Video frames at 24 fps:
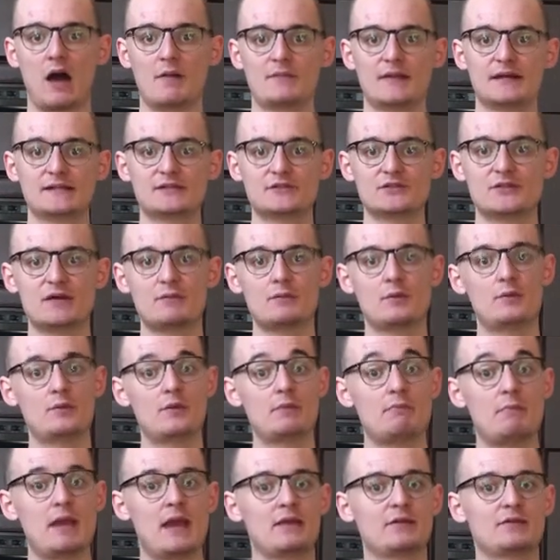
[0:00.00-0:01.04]
That's so that when we
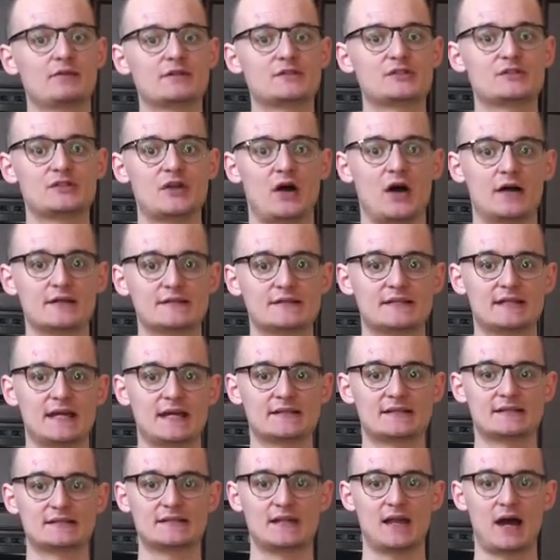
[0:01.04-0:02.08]
make the sauce,
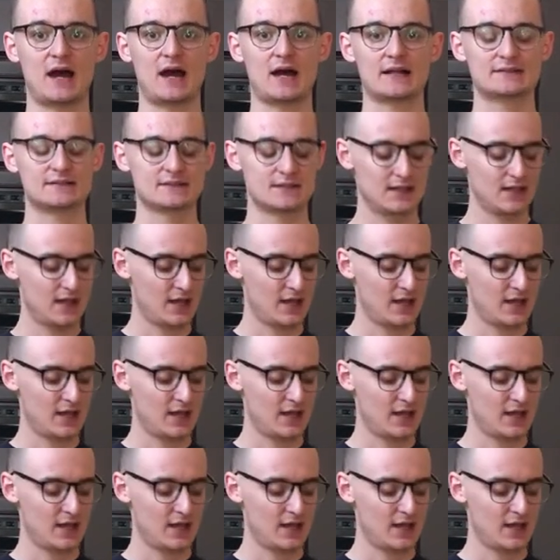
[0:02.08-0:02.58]
it's not